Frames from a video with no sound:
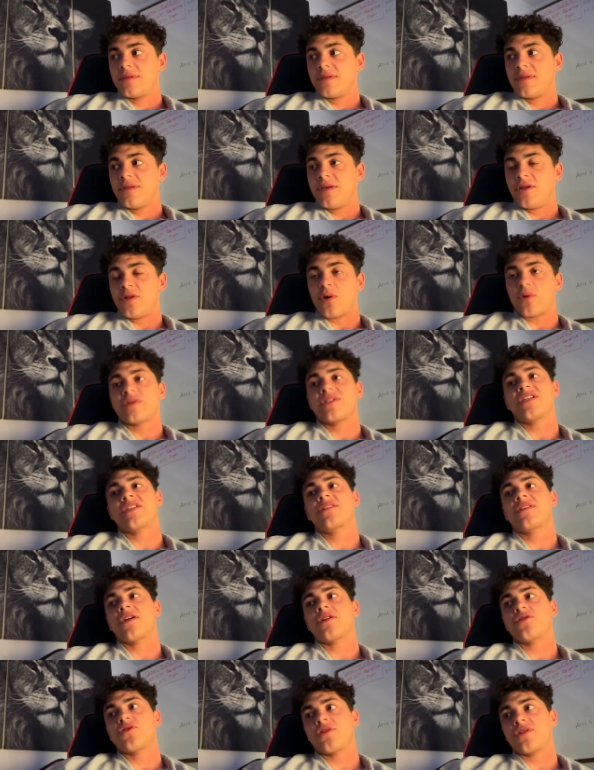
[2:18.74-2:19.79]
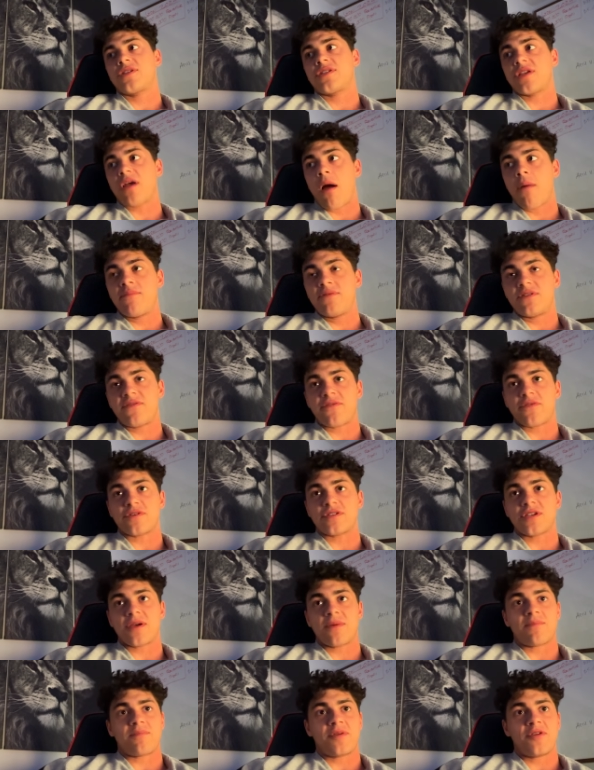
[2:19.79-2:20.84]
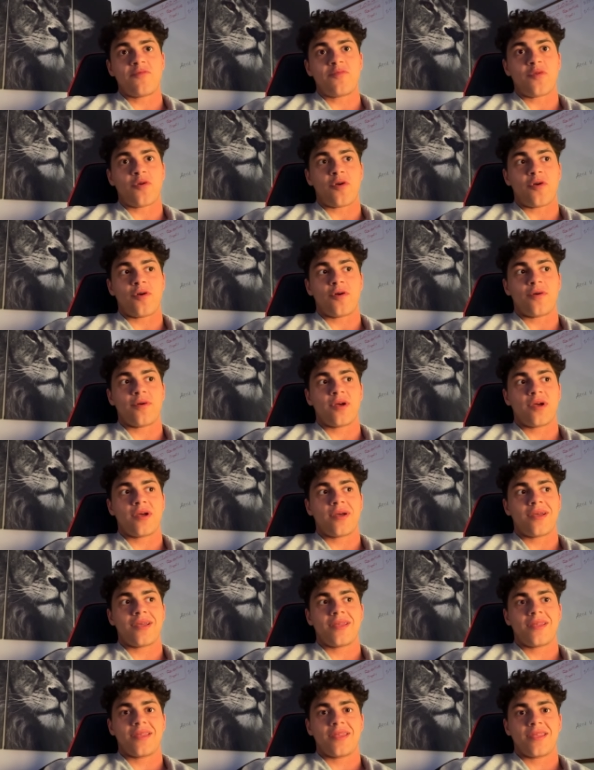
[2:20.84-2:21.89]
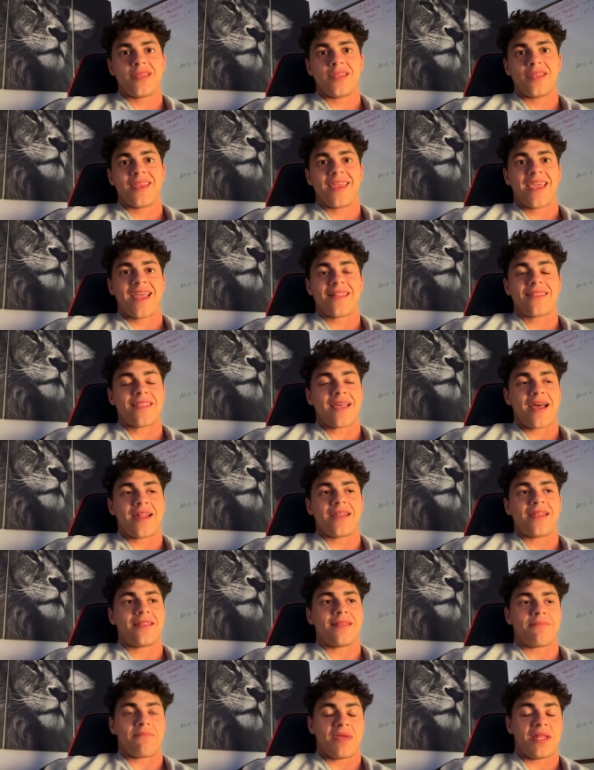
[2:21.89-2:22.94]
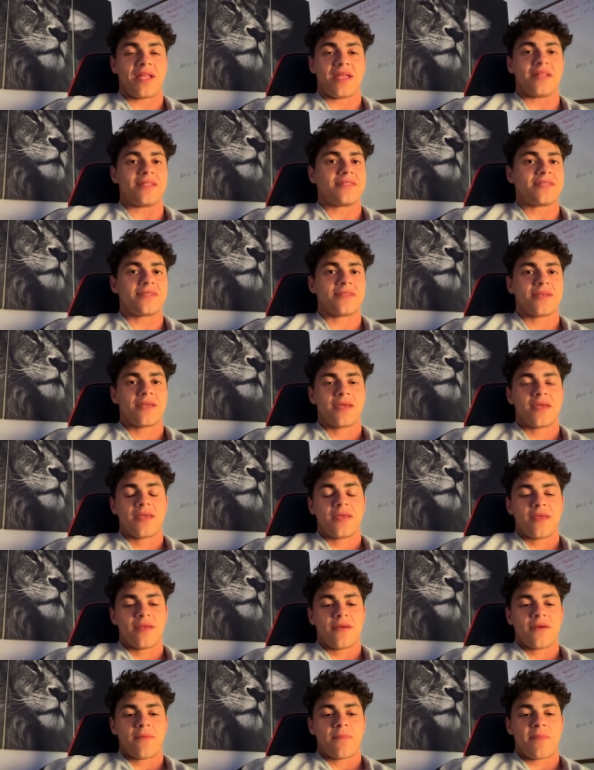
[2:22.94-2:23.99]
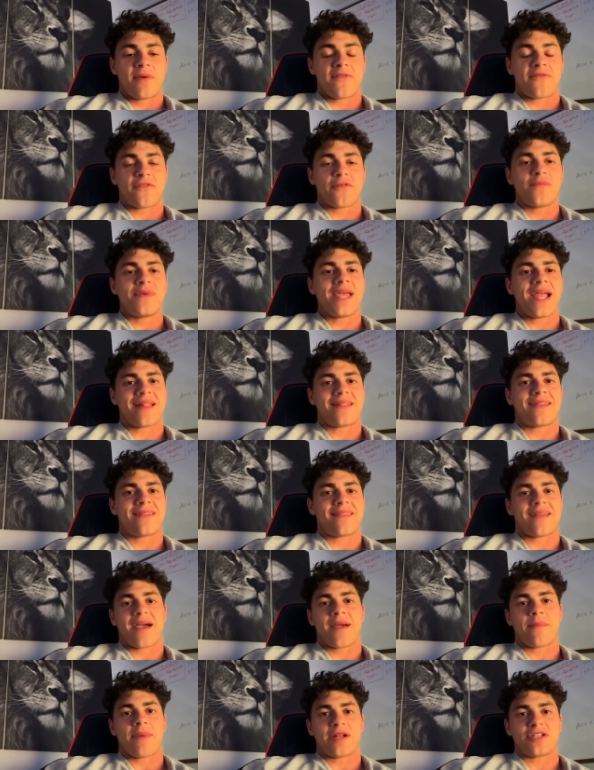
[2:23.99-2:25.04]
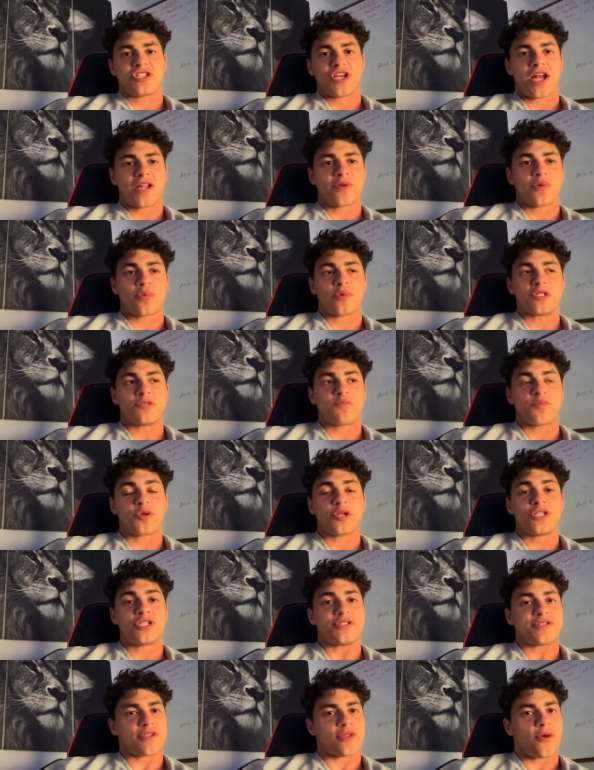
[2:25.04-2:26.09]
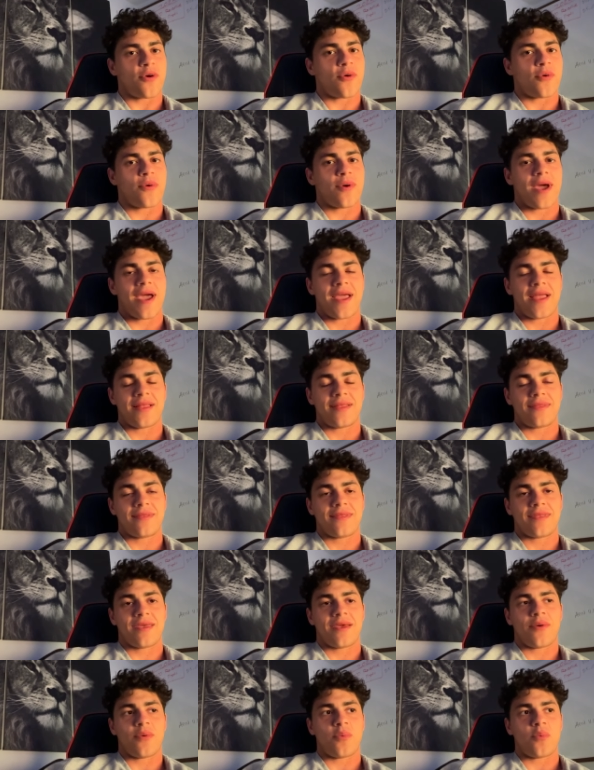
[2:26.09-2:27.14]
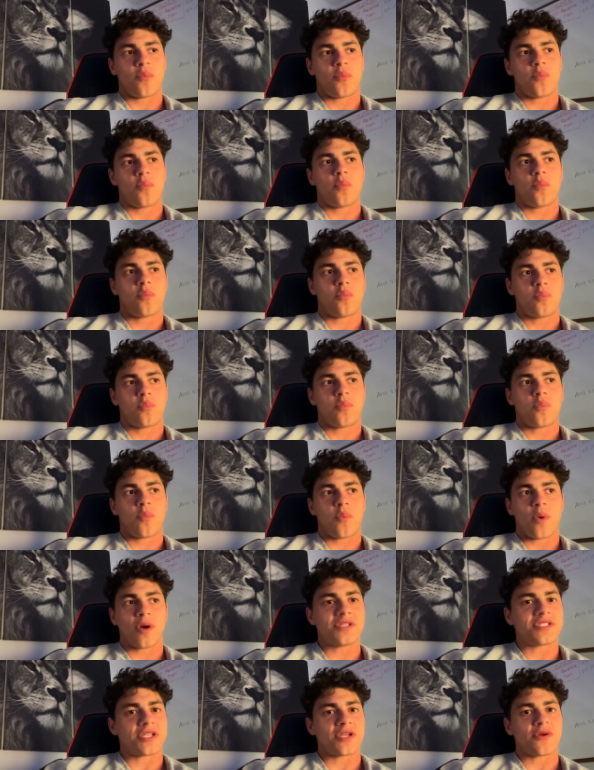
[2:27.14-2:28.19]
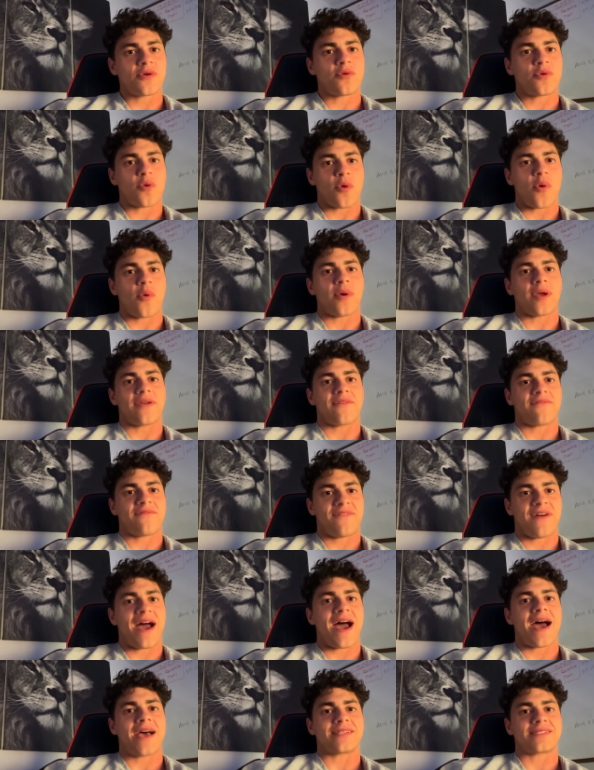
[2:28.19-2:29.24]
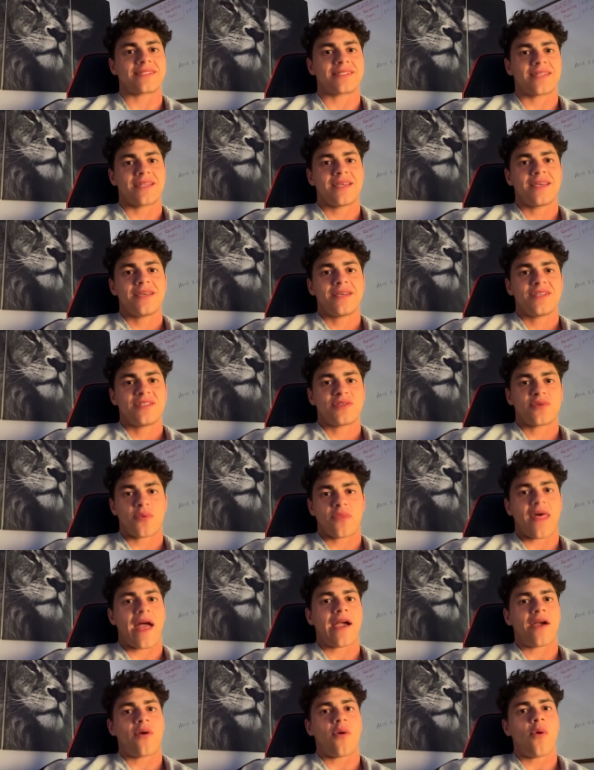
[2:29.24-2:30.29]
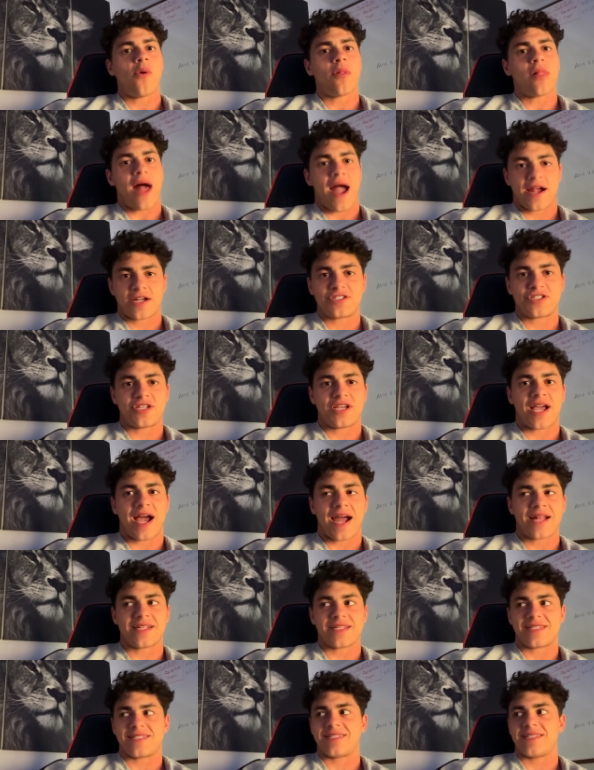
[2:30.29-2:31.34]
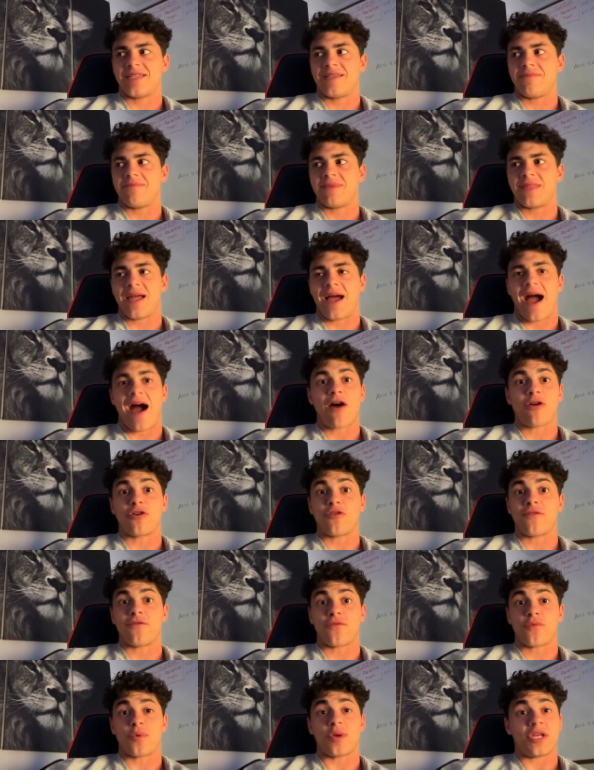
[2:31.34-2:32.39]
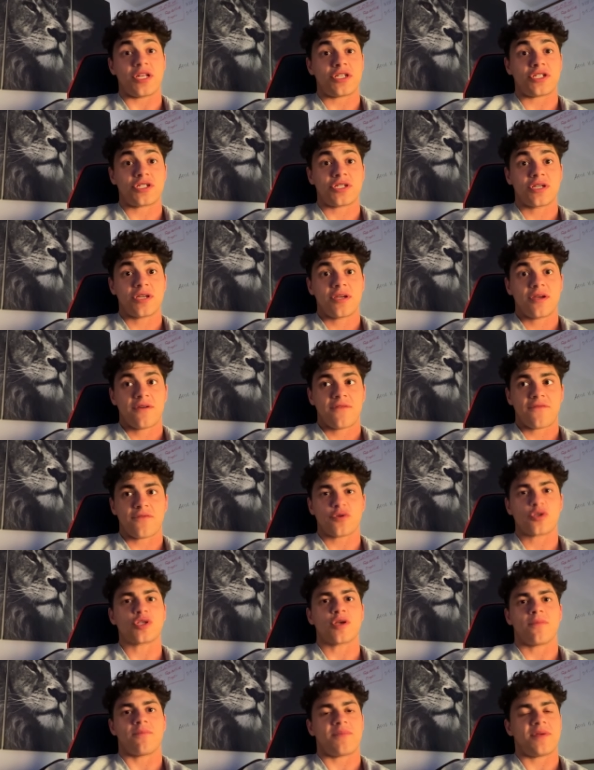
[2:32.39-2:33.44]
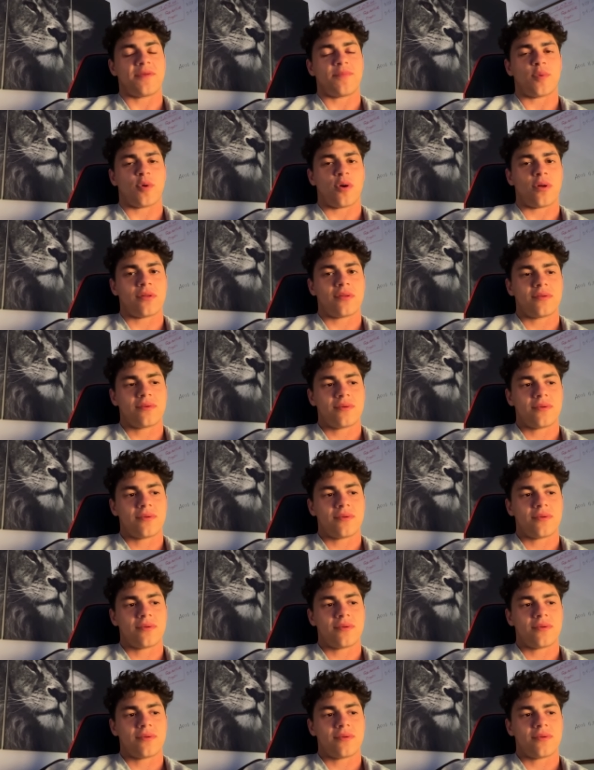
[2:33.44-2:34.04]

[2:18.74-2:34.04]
you know, 600 subs for some people, uh, get that in minutes. But for me at the time, my channel was pretty slow and it wasn't growing fast. So that goal actually kind of seemed out of reach for some people.